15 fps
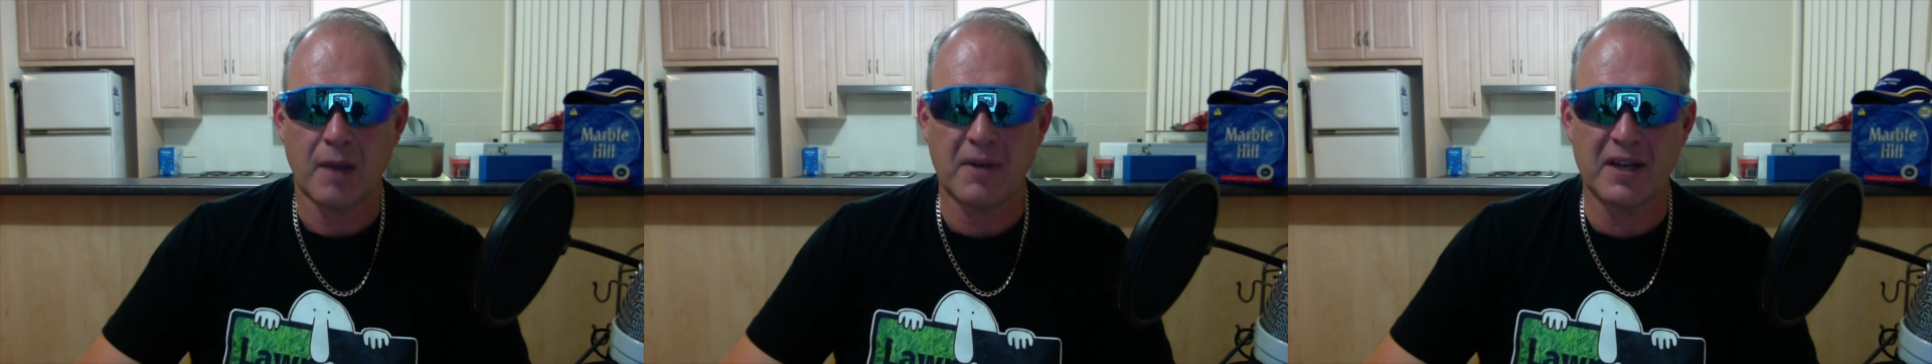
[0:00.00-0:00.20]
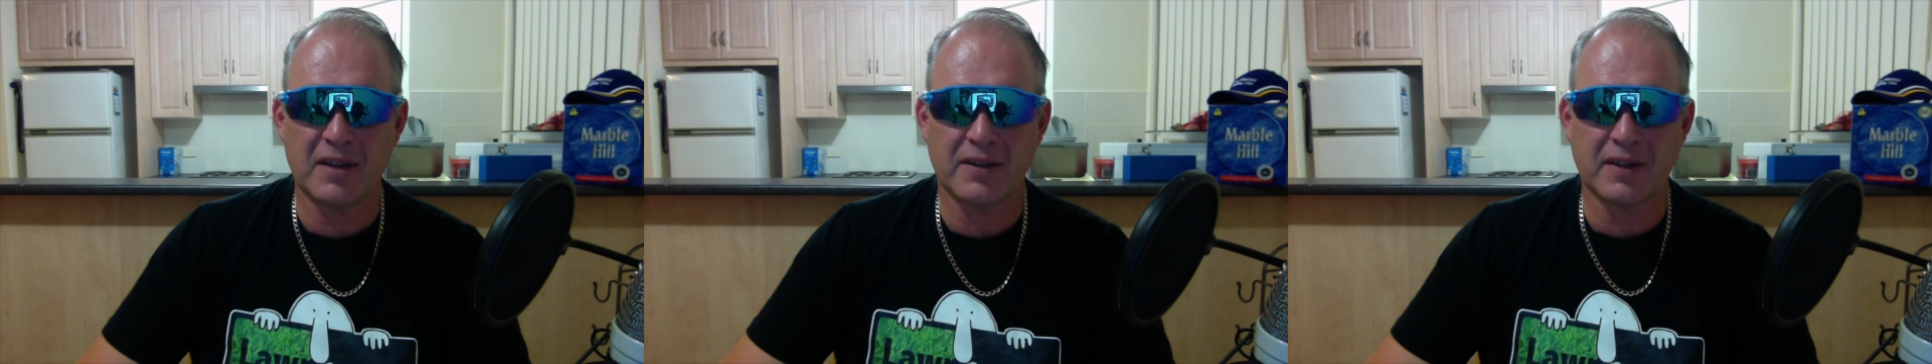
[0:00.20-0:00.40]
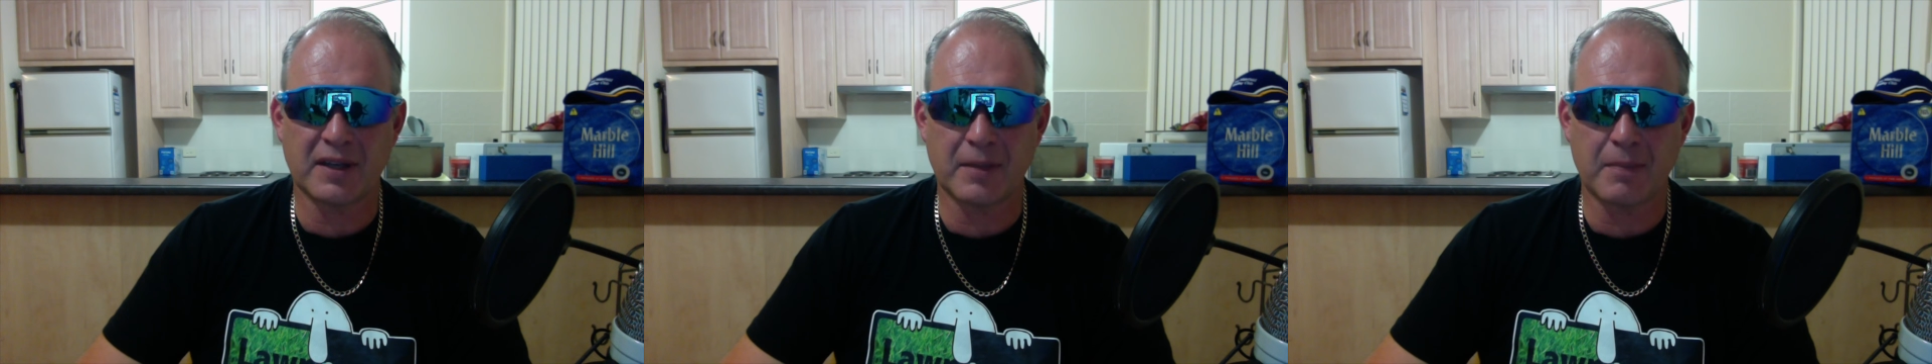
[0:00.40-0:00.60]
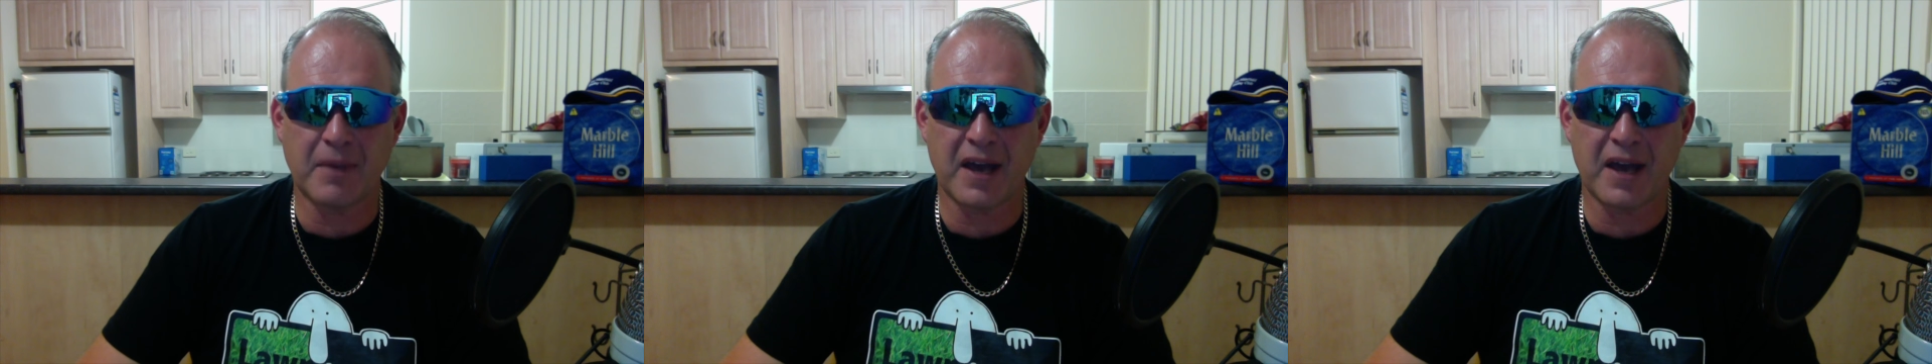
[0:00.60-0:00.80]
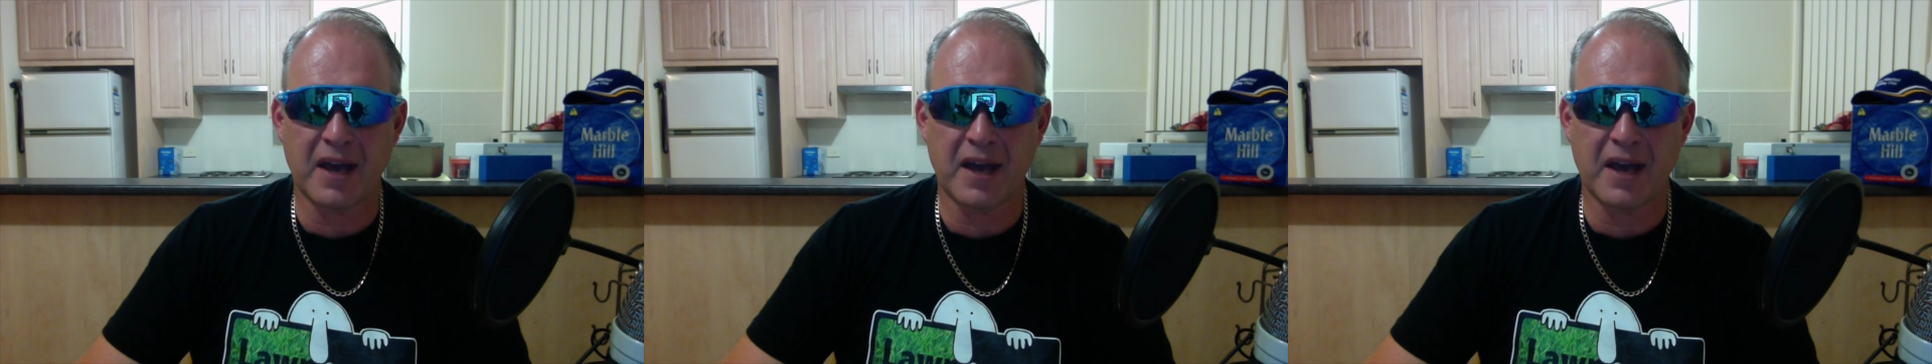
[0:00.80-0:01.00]
I mean, think
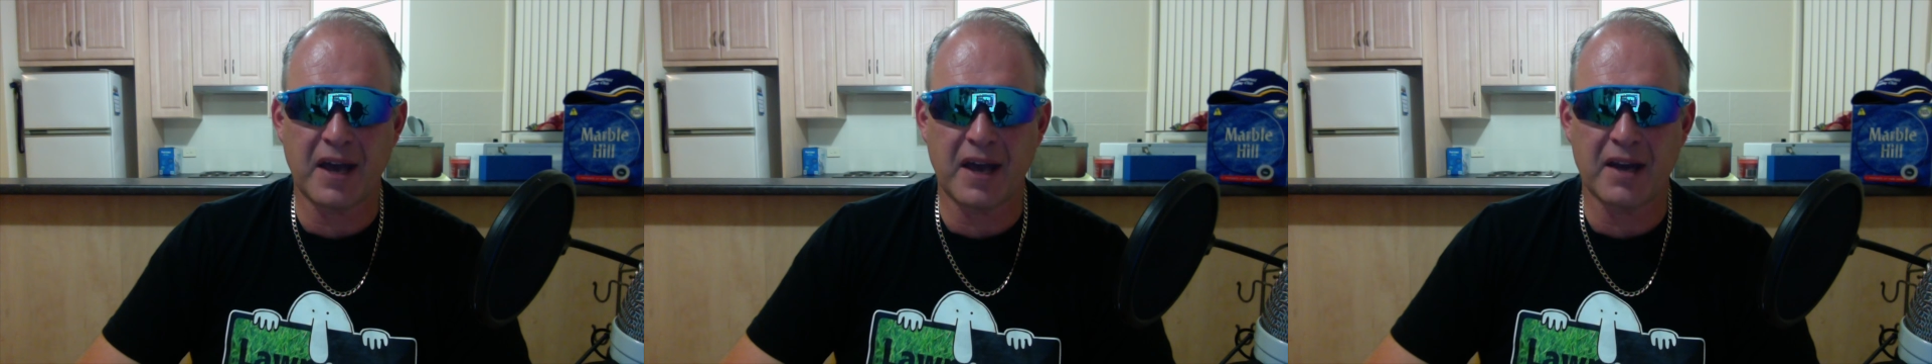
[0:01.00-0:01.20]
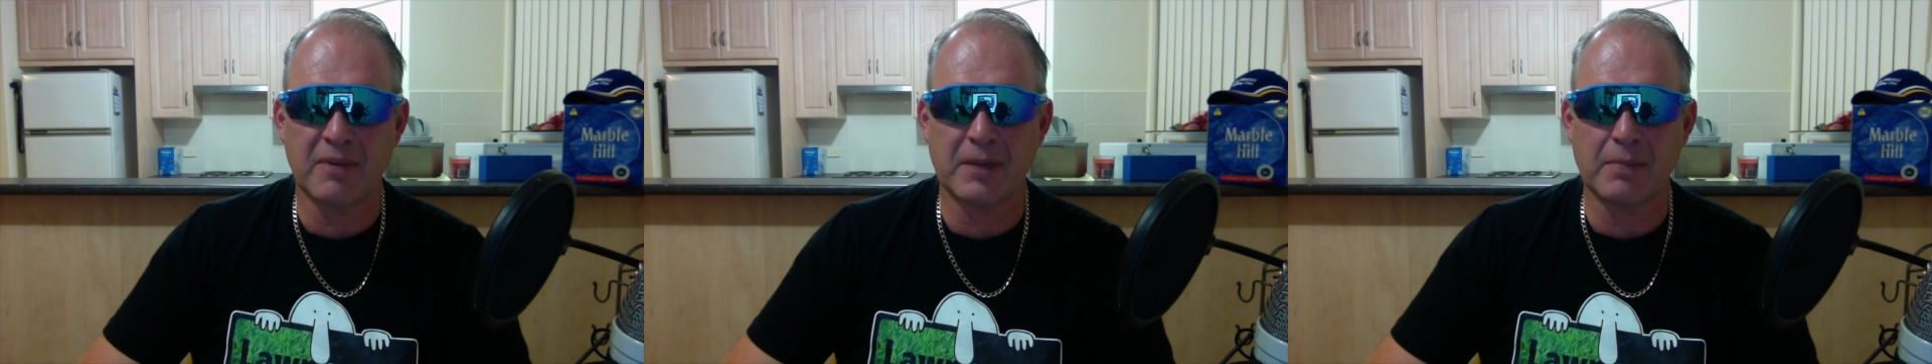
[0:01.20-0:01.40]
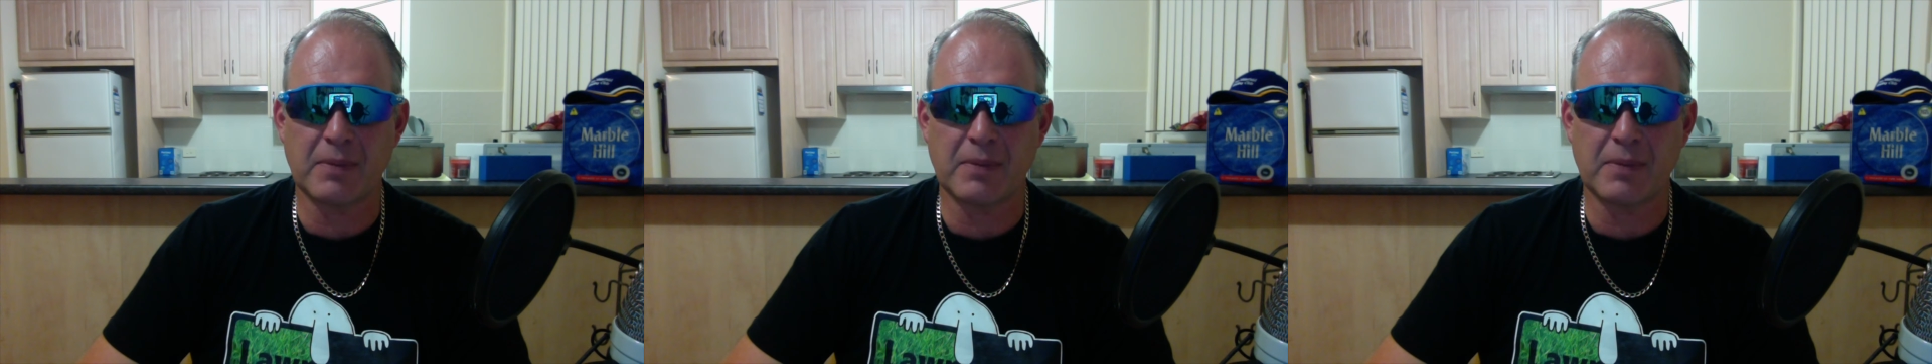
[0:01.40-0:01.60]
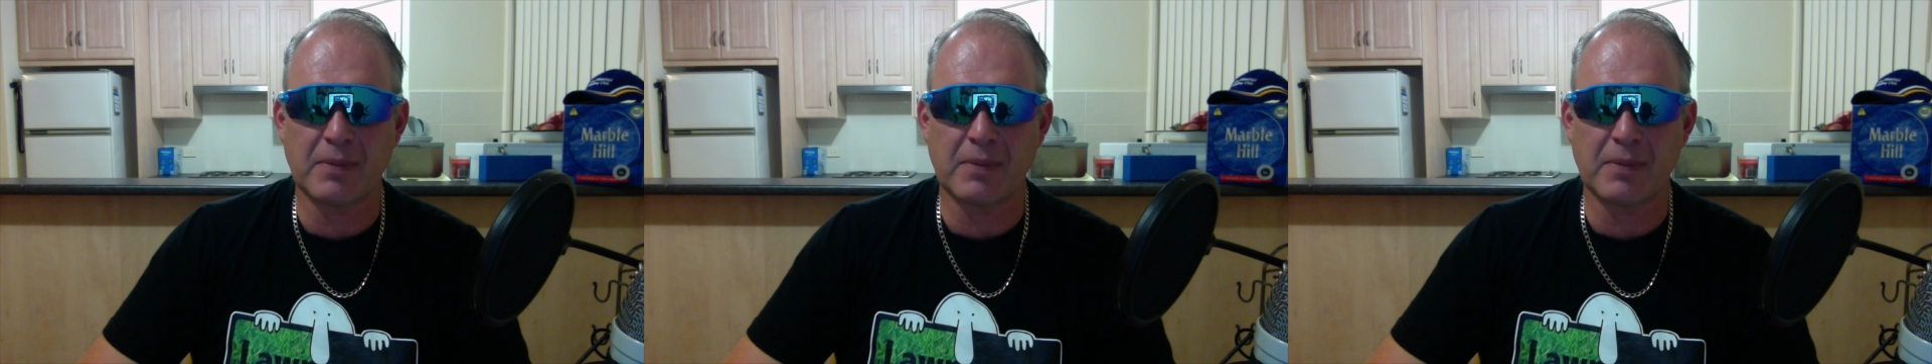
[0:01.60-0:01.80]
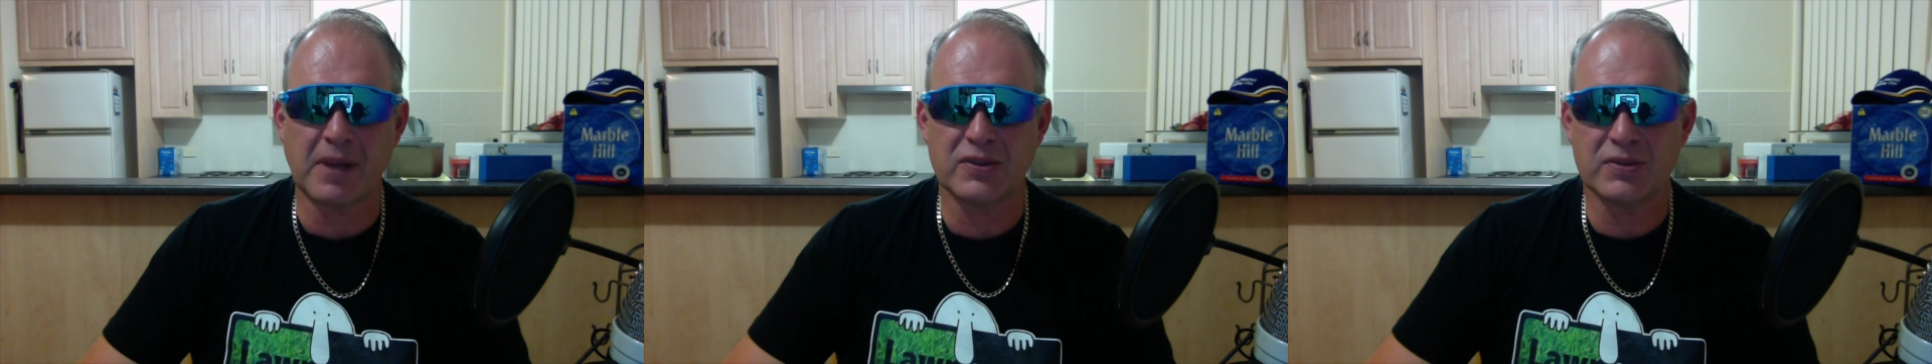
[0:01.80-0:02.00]
about it. Sharpening
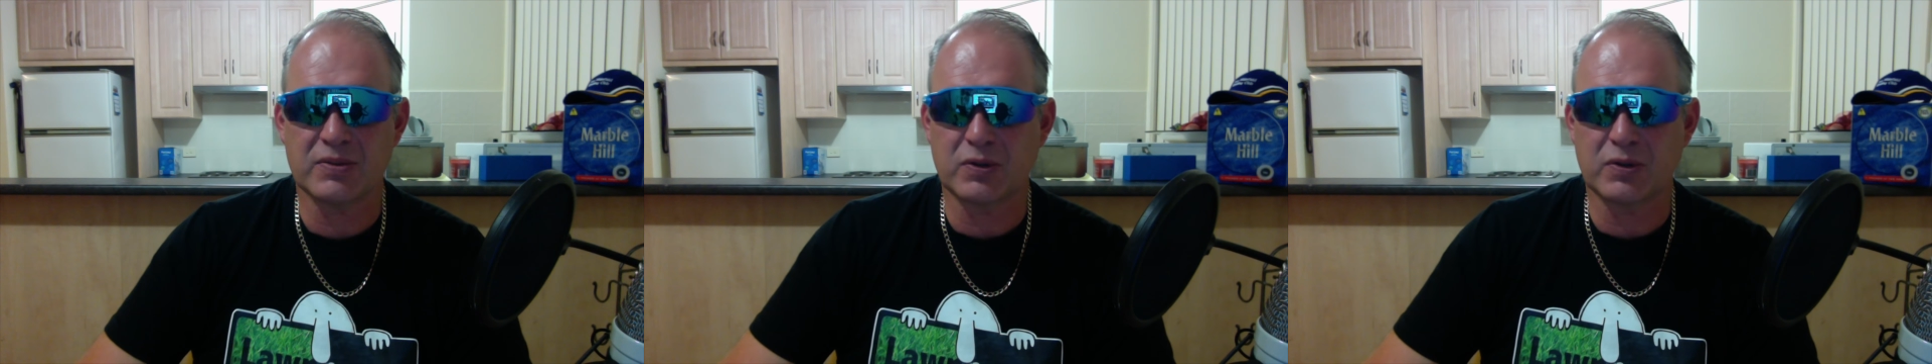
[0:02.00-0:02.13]
blades